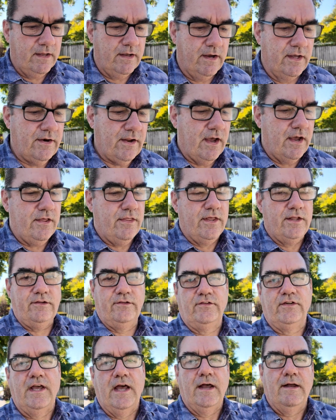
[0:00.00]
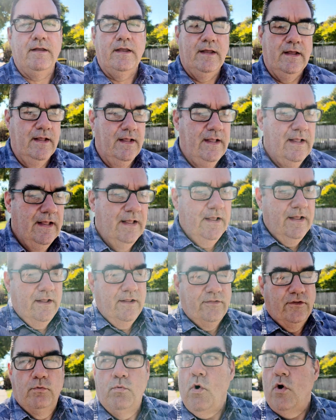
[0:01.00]
I know that
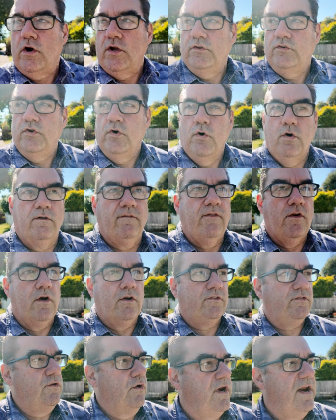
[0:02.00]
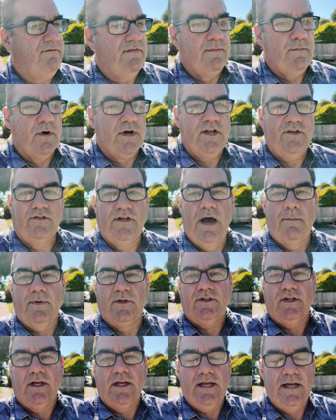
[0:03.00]
the walk and talk vlog's not everybody's cup of
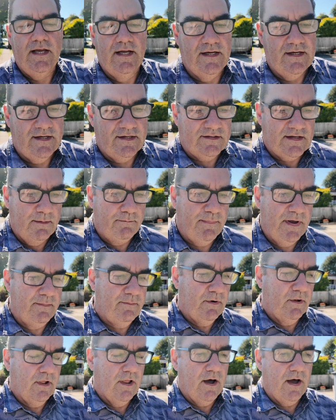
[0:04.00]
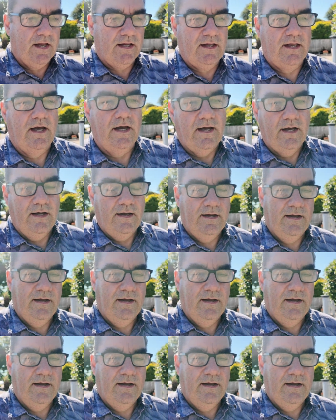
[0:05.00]
tea. Some people like the